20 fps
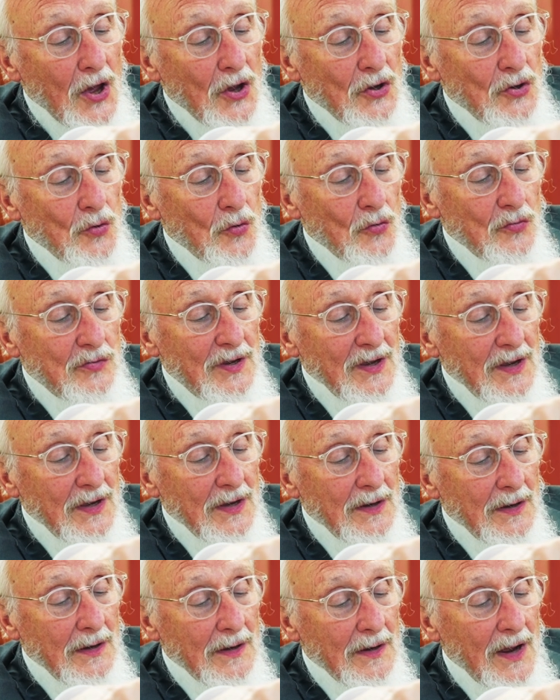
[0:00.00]

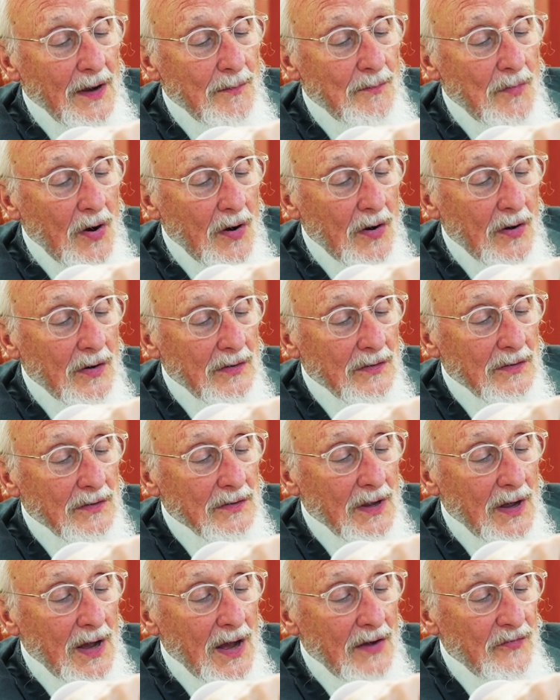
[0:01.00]
Yehudi emor
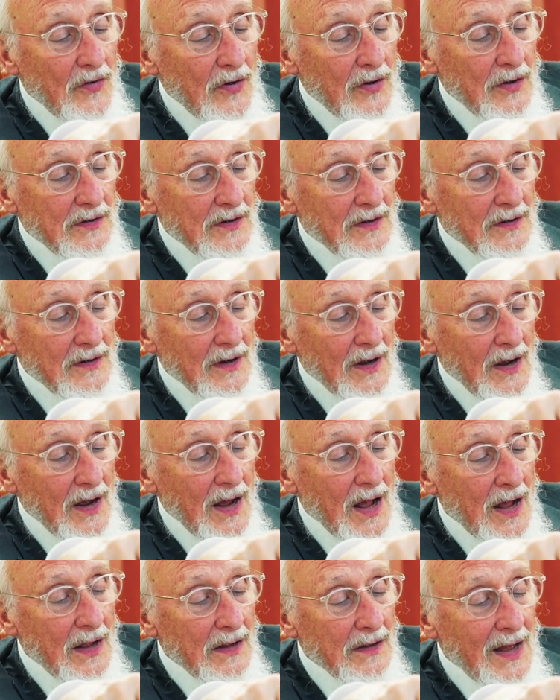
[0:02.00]
la'avod
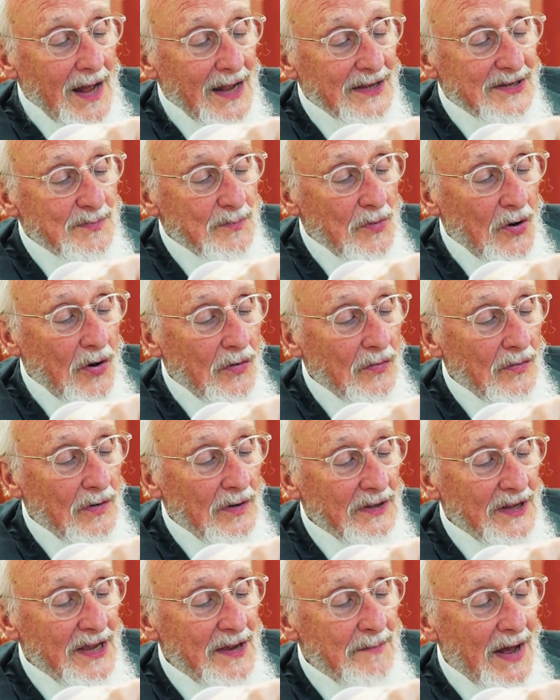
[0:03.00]
al atzmo
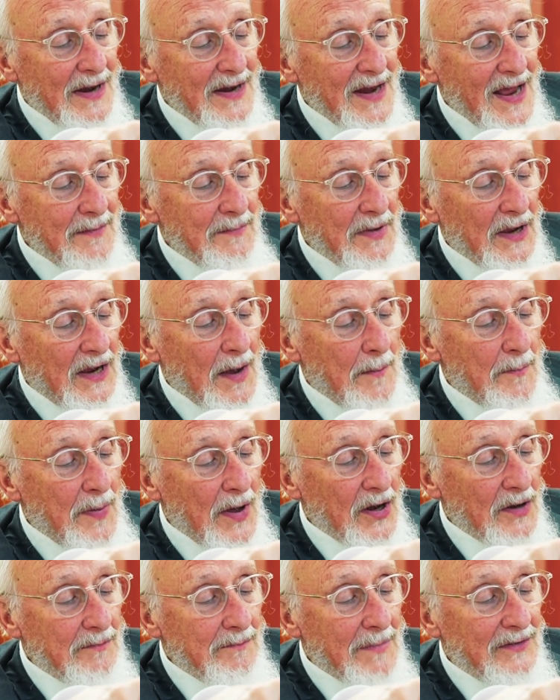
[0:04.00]
limanei
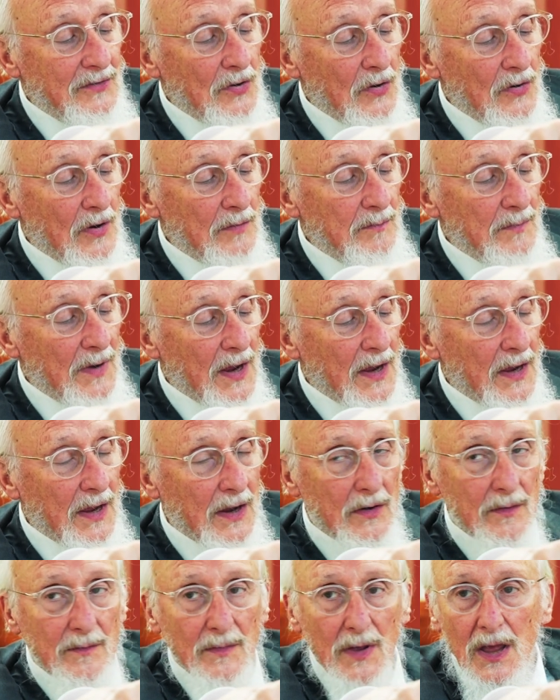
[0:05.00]
mikabalat matonot
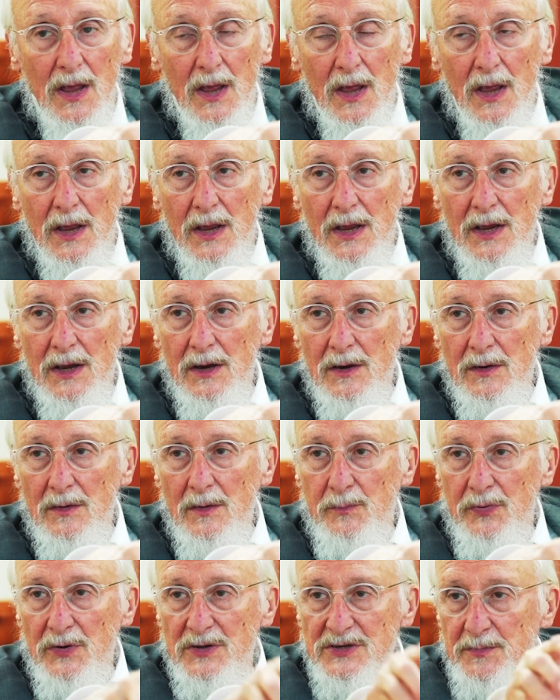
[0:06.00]
me'achirim.
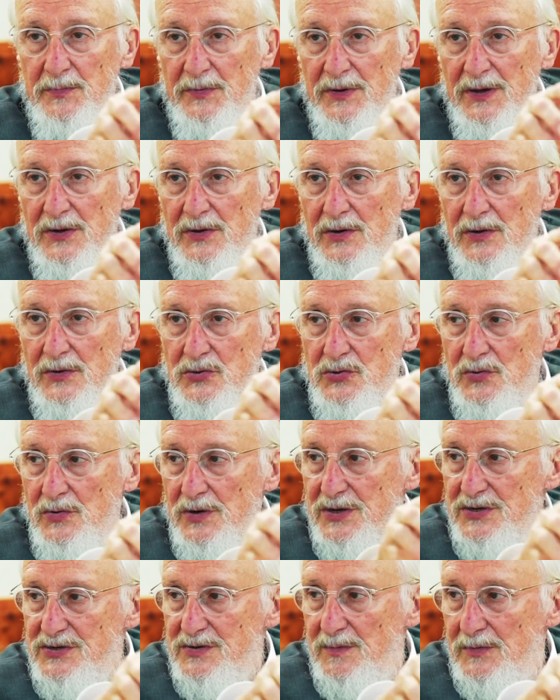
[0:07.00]
Principally in
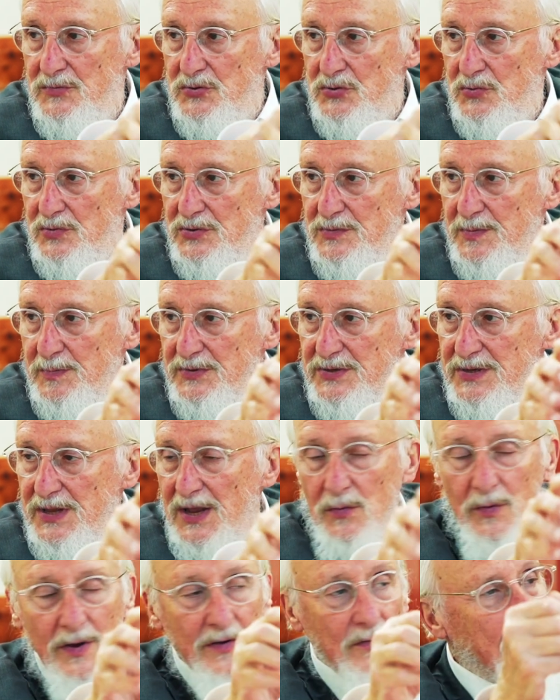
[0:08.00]
Judaism, a
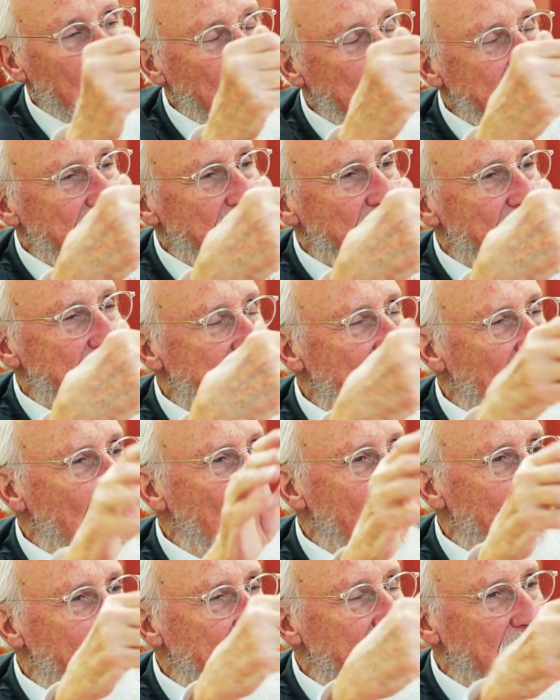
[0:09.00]
person should stay
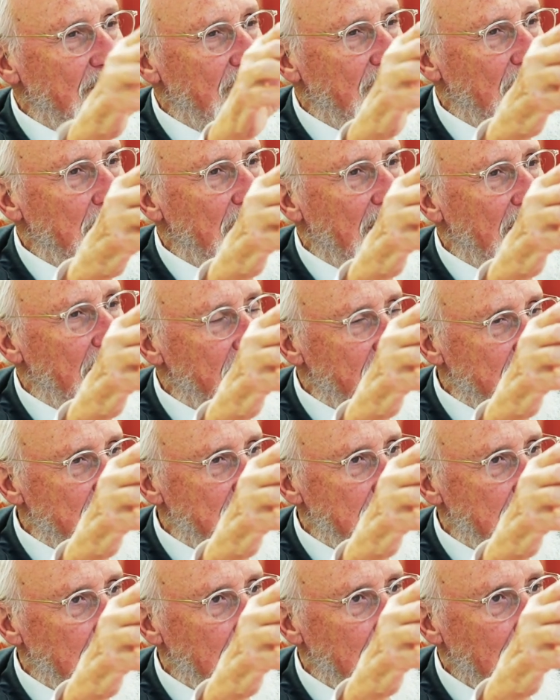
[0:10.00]
away from
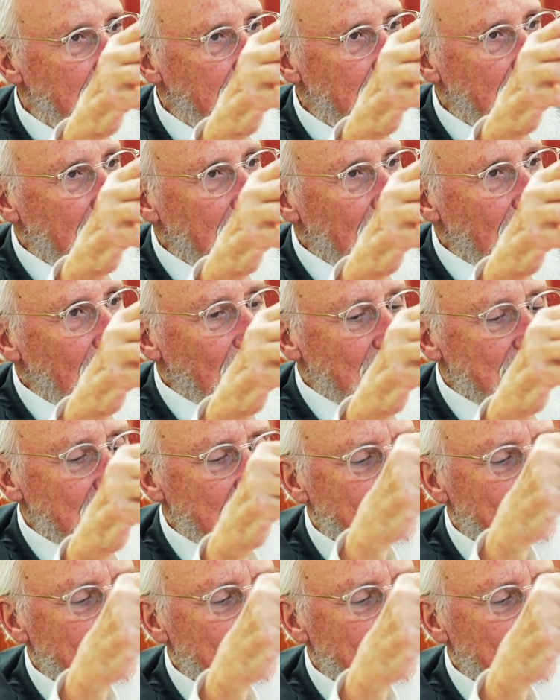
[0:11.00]
gifts. Should